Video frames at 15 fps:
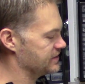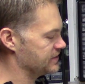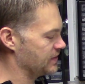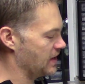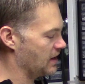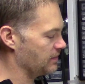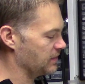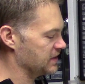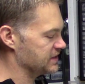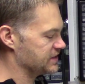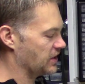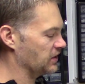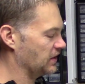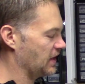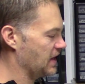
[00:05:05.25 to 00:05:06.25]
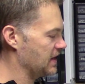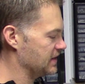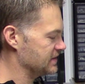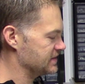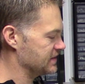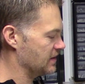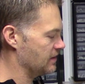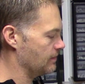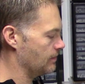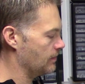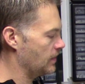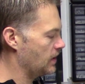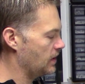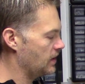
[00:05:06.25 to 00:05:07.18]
So now I'm going to start laying some